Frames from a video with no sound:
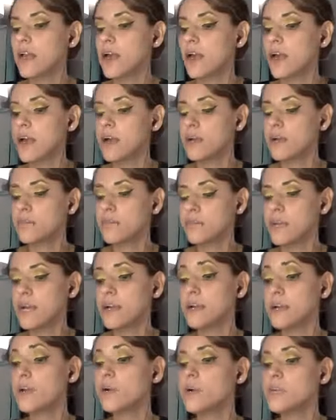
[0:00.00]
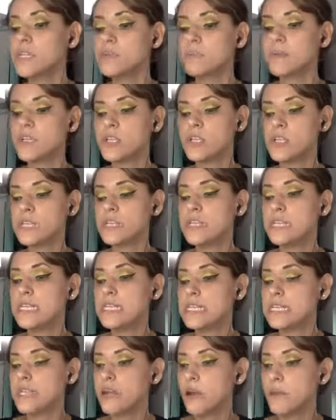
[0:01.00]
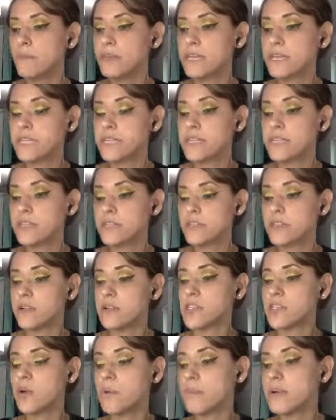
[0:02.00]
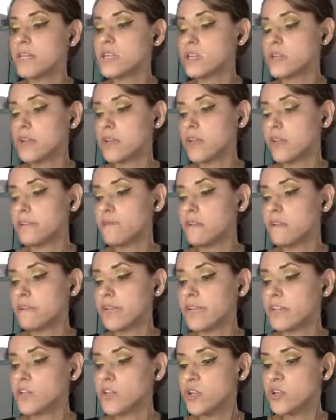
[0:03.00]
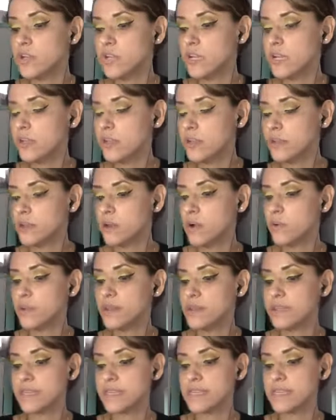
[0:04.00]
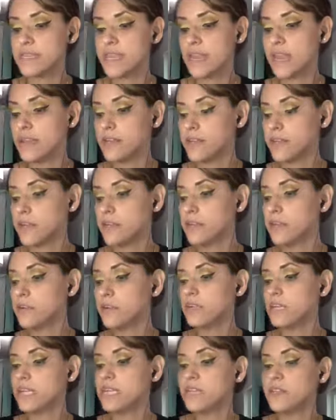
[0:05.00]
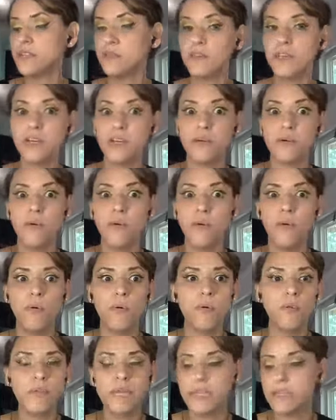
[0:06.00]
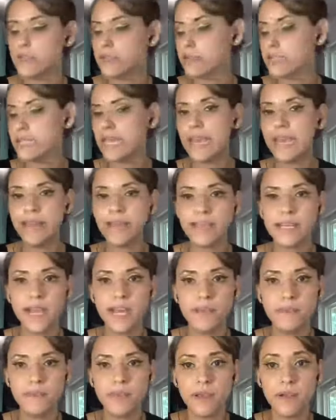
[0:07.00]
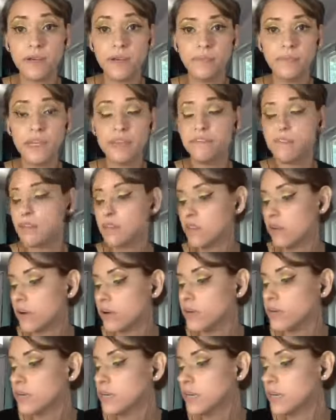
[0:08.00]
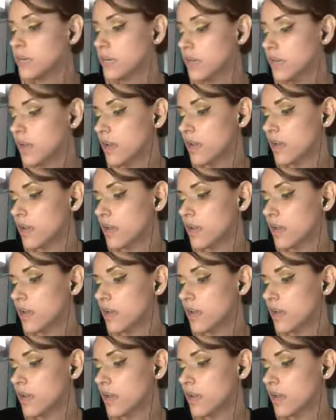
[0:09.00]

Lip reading: I'm not going to go too much into detail because there's so much information, with this that I could literally do like a whole like day type thing or even longer.